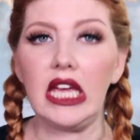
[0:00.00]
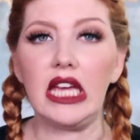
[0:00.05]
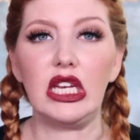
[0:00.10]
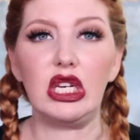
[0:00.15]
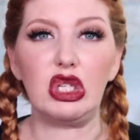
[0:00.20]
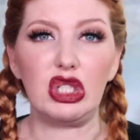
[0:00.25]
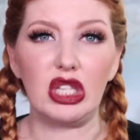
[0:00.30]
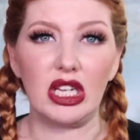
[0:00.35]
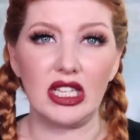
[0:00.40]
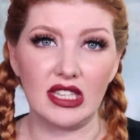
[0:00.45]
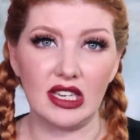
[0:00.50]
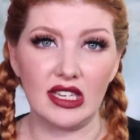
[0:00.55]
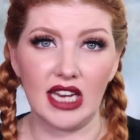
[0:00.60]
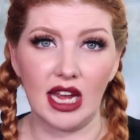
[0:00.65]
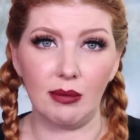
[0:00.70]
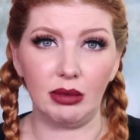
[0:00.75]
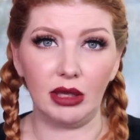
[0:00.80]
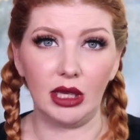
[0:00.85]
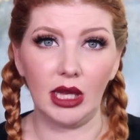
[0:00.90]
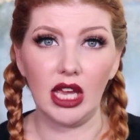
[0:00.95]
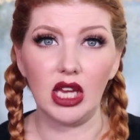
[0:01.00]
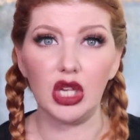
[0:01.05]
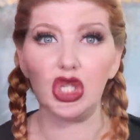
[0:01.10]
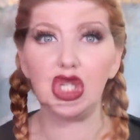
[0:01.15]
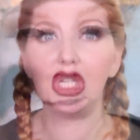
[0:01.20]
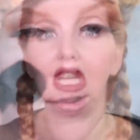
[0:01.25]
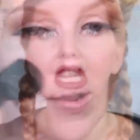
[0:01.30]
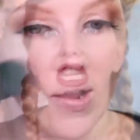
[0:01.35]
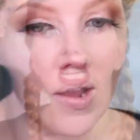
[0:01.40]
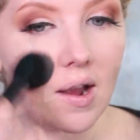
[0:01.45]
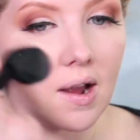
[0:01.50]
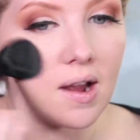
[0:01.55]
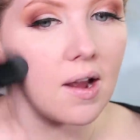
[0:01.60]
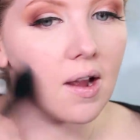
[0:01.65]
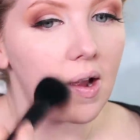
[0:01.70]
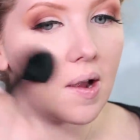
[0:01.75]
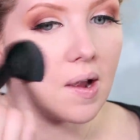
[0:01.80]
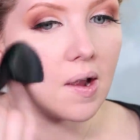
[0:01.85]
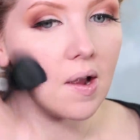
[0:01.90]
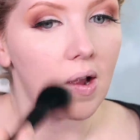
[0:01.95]
It sheds on application and they
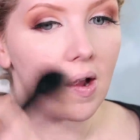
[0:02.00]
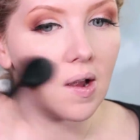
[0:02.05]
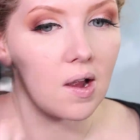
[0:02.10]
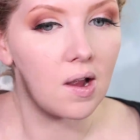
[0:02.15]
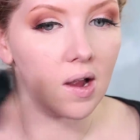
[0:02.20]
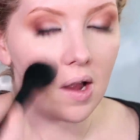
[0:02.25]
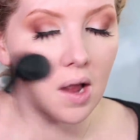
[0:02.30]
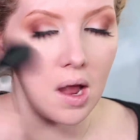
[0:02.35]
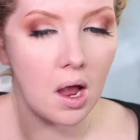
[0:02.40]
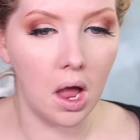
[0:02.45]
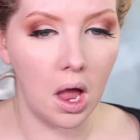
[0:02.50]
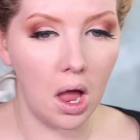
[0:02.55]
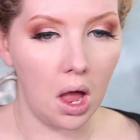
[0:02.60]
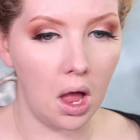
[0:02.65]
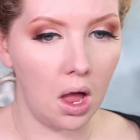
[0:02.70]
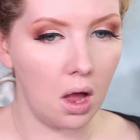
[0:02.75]
shed when you wash them.